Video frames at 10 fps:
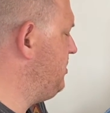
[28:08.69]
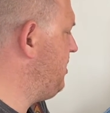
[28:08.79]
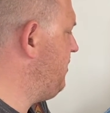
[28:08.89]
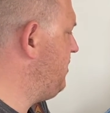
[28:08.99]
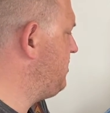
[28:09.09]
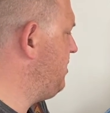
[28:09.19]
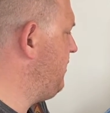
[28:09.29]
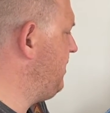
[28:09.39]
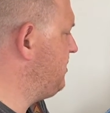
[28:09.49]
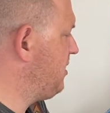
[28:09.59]
So those kind of
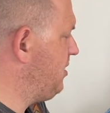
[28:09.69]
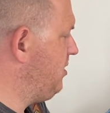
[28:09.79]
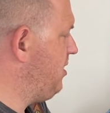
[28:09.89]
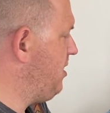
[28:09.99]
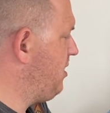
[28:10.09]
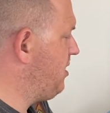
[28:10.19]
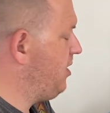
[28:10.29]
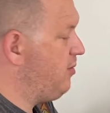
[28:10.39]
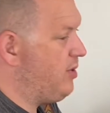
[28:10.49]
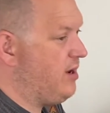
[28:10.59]
things I can
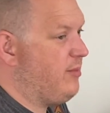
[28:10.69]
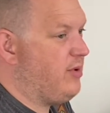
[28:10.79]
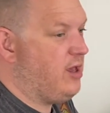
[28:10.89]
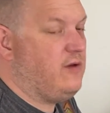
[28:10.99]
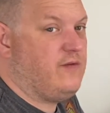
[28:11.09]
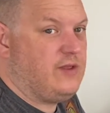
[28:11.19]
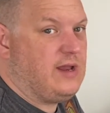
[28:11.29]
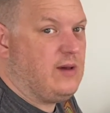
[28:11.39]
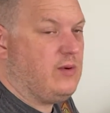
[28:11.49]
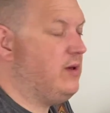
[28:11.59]
open up over the
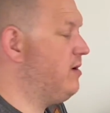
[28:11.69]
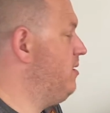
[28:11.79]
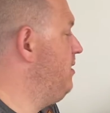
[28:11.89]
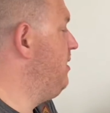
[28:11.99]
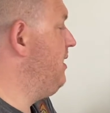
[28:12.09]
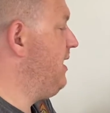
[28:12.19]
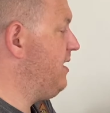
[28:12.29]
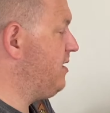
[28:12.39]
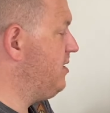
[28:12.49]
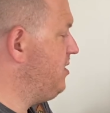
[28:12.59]
network, and I
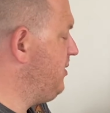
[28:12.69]
can do